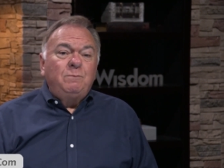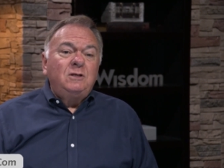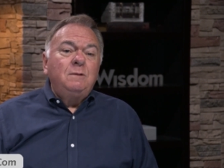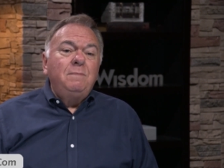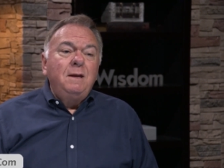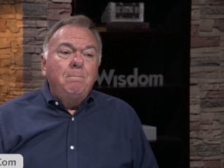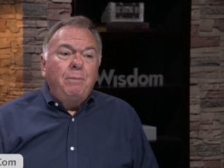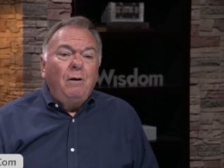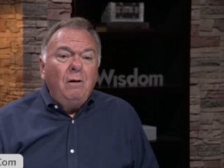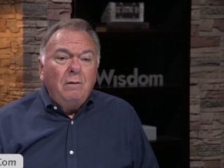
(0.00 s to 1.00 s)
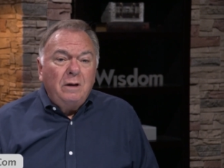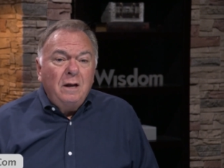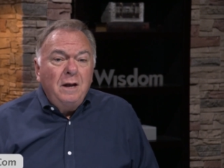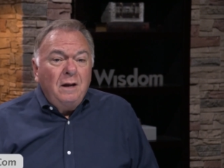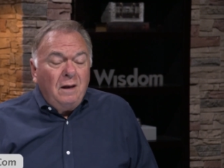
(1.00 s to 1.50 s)
but to be burned
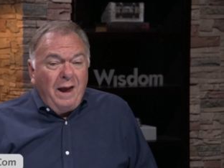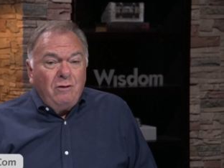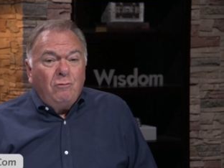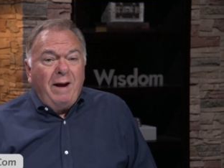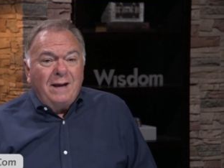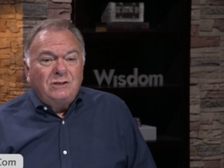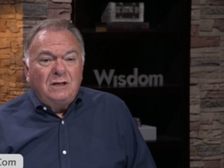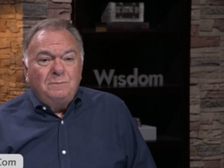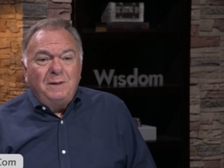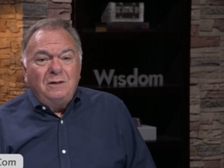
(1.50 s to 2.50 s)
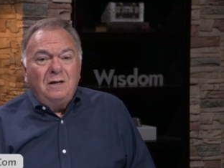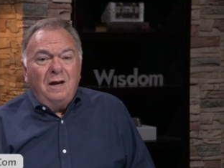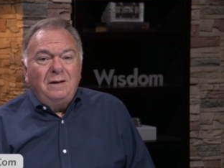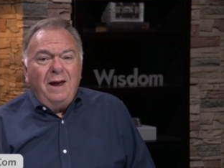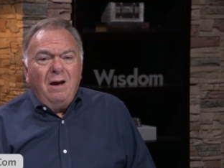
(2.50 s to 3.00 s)
like grass that has been
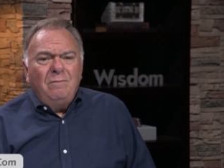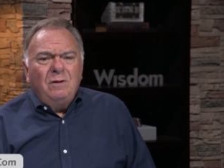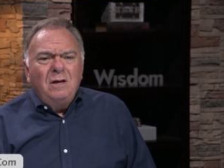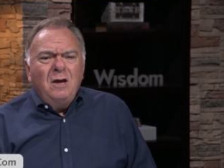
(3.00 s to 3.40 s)
cut down.